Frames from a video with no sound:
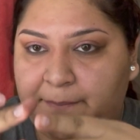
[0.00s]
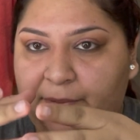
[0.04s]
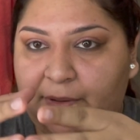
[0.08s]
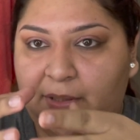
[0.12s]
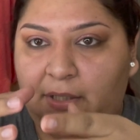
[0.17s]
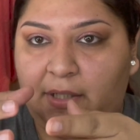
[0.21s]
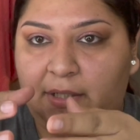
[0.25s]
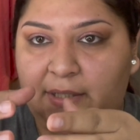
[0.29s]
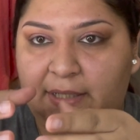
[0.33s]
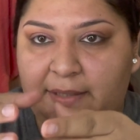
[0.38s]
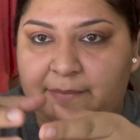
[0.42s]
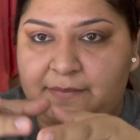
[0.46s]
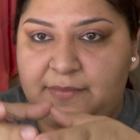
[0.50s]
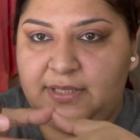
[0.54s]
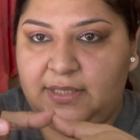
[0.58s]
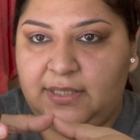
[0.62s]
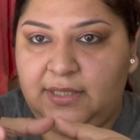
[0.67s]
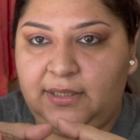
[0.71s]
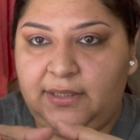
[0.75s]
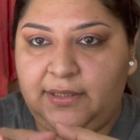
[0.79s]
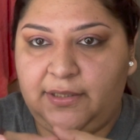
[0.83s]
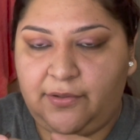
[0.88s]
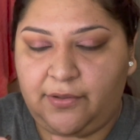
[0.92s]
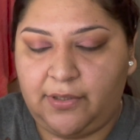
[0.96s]
put our names in
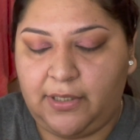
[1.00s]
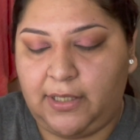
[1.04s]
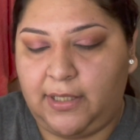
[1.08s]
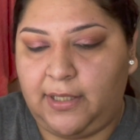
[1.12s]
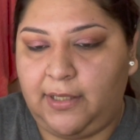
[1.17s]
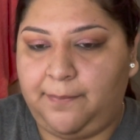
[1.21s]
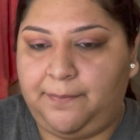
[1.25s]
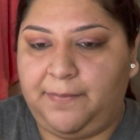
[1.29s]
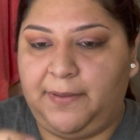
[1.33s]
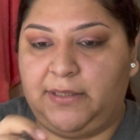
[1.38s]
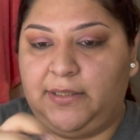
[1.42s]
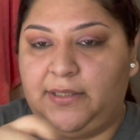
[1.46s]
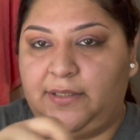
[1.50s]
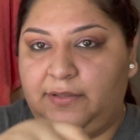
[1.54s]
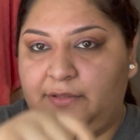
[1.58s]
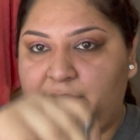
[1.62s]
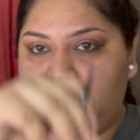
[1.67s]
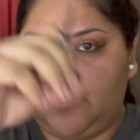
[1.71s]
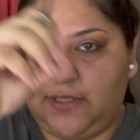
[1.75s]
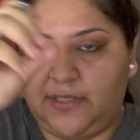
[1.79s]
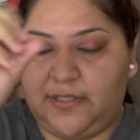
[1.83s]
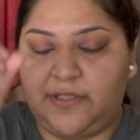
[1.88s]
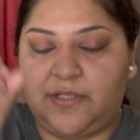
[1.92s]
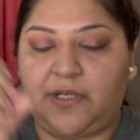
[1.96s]
a little cup, and then
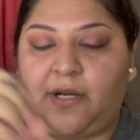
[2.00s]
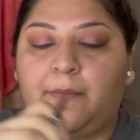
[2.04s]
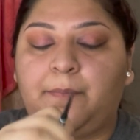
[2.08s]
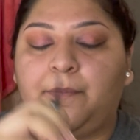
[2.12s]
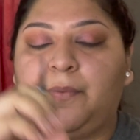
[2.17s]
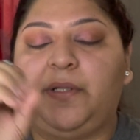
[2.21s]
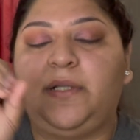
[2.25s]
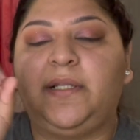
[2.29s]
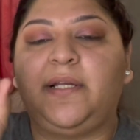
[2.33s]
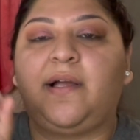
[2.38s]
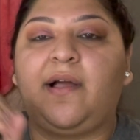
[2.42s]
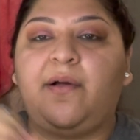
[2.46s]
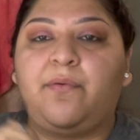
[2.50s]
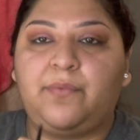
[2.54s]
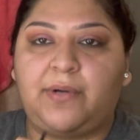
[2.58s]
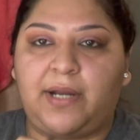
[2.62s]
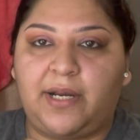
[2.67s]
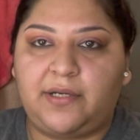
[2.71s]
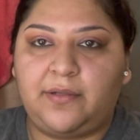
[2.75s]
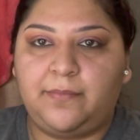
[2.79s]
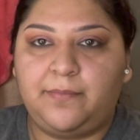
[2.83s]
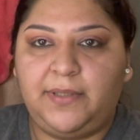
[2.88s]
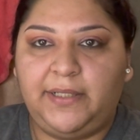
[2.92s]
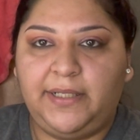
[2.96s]
they start pulling out
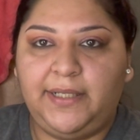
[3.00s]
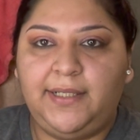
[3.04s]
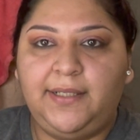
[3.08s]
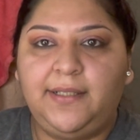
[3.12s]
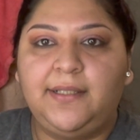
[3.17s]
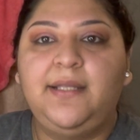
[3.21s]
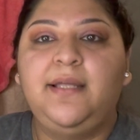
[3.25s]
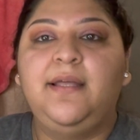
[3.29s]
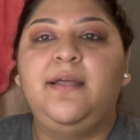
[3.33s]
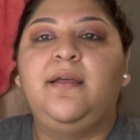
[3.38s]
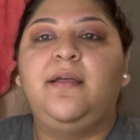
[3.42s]
randomly,